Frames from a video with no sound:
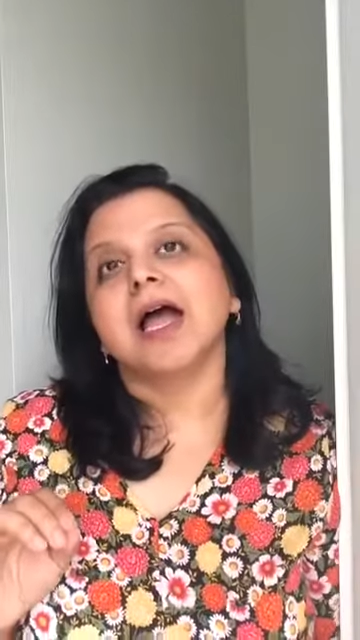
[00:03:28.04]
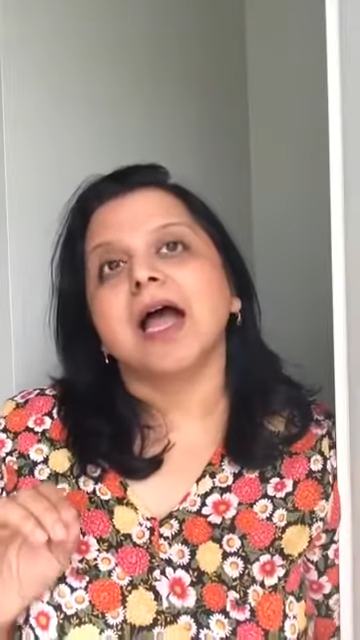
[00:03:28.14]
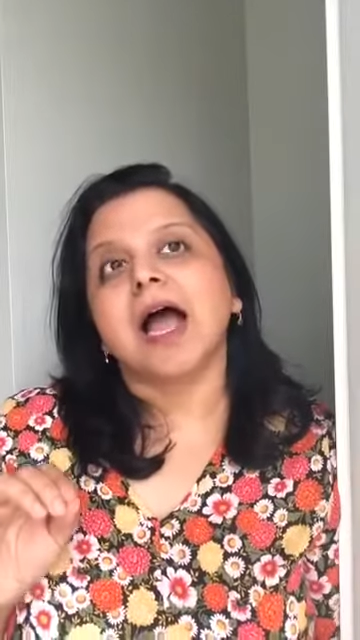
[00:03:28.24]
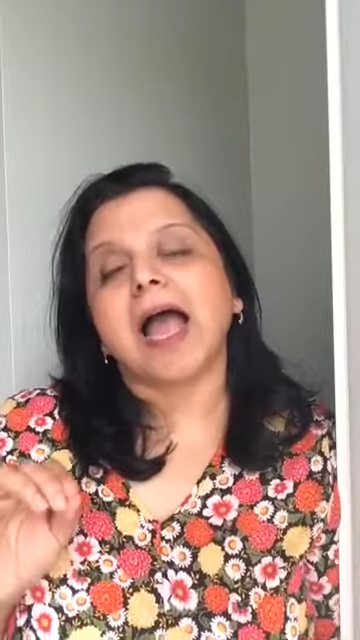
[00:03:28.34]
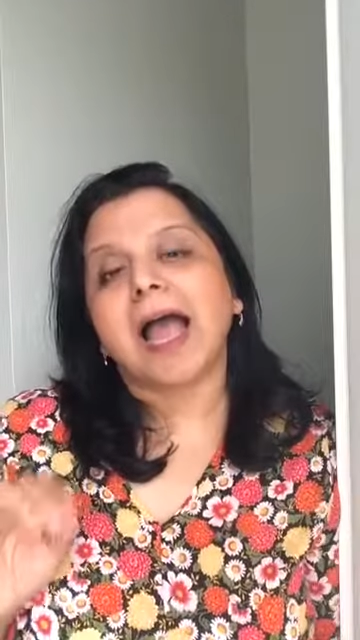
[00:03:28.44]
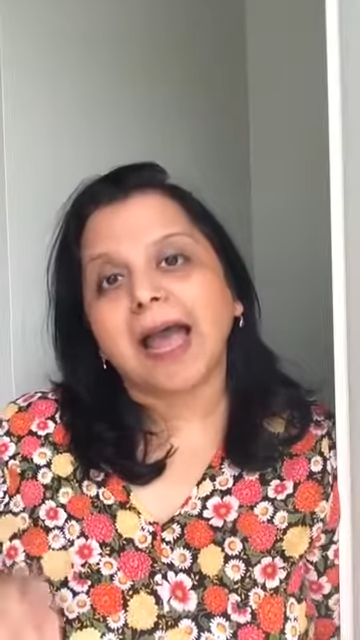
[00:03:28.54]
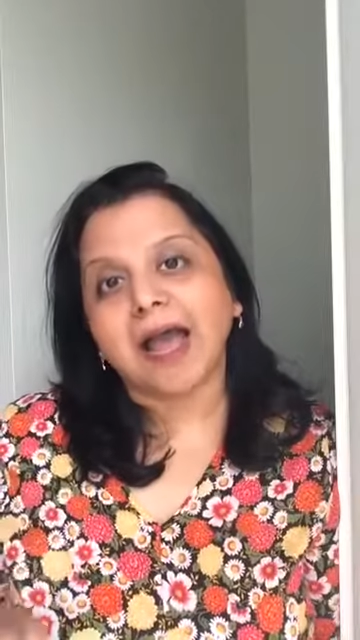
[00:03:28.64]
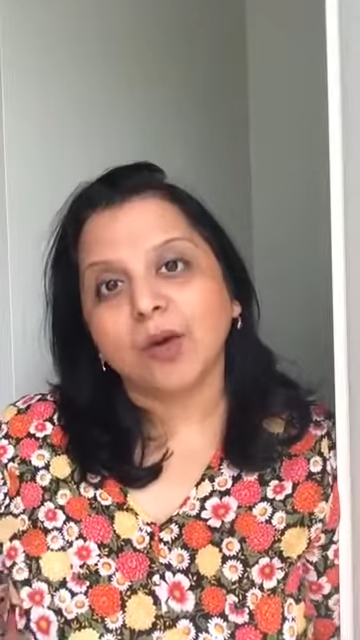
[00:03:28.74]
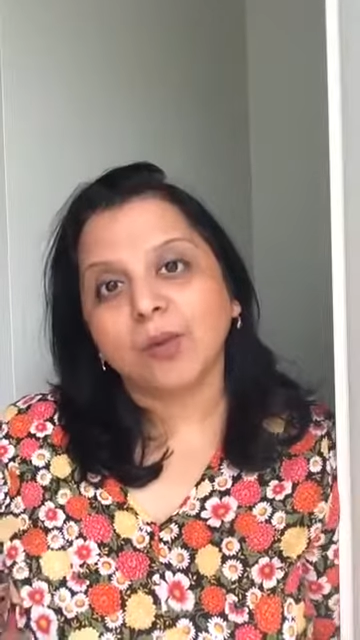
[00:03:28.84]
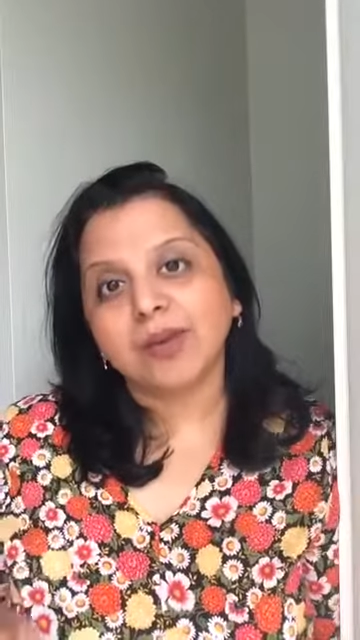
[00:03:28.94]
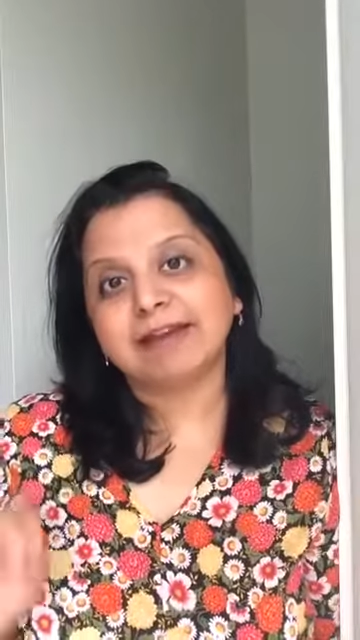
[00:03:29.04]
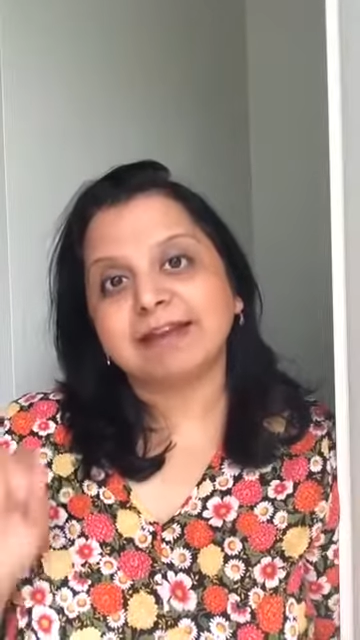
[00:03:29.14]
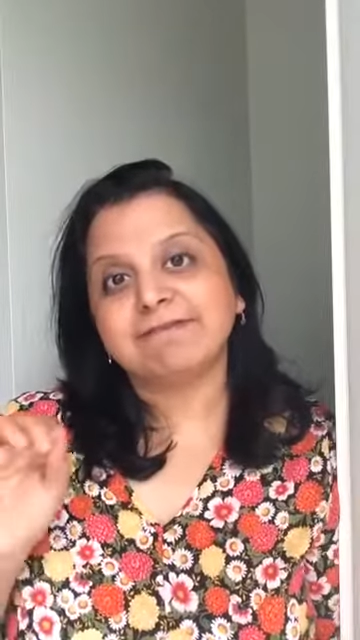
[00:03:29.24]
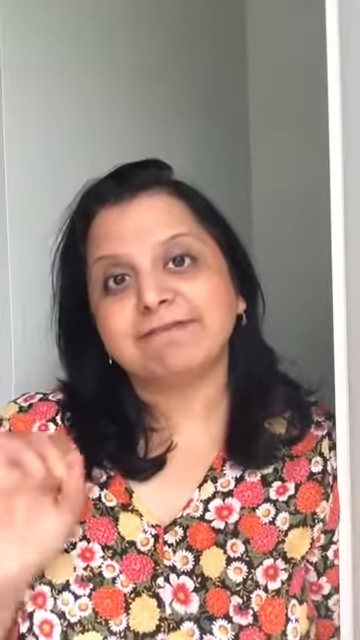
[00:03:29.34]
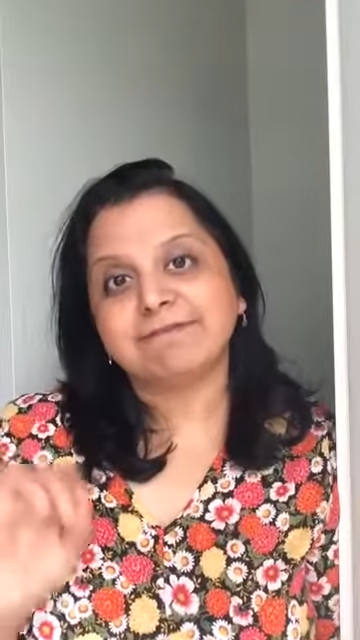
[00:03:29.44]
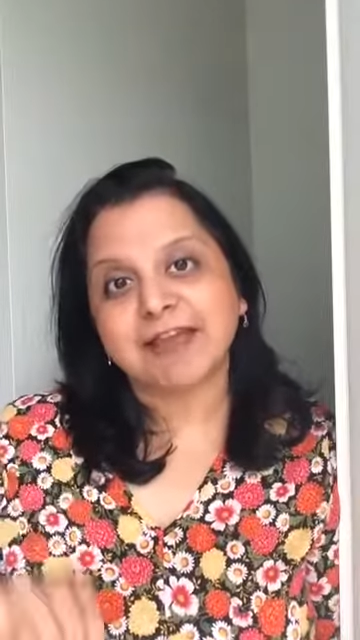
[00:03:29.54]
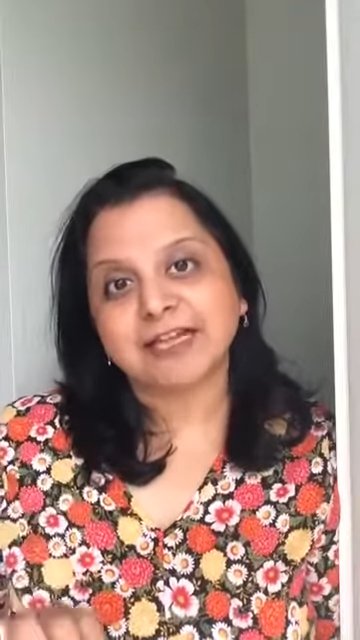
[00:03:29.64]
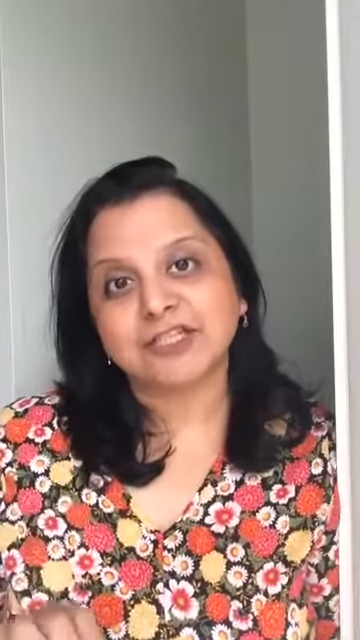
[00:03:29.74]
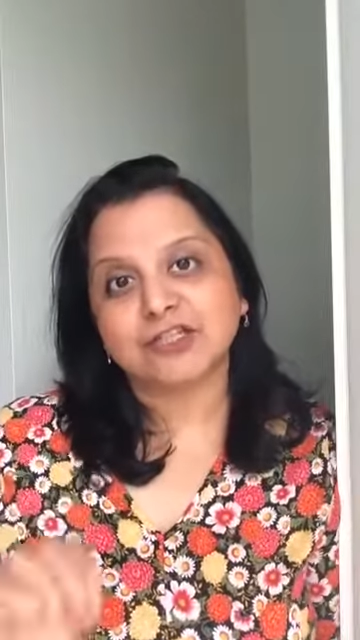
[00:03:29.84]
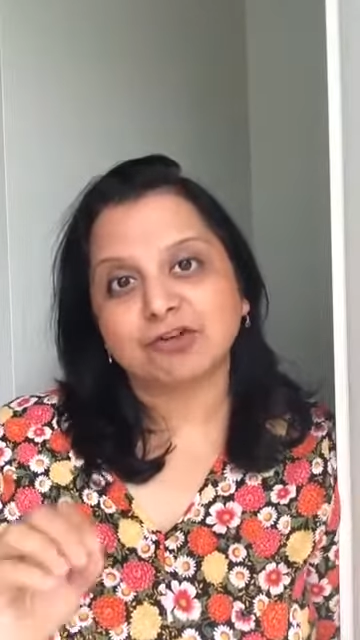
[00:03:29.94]
How it
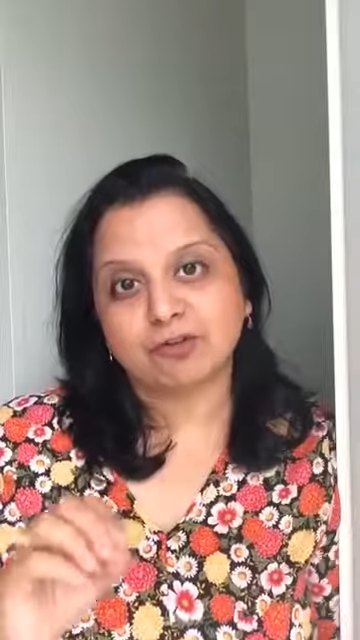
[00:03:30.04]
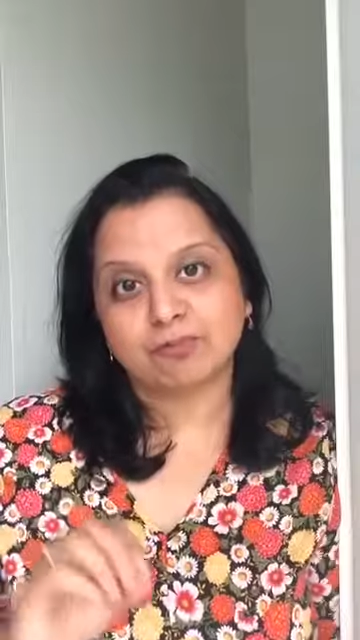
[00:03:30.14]
affects your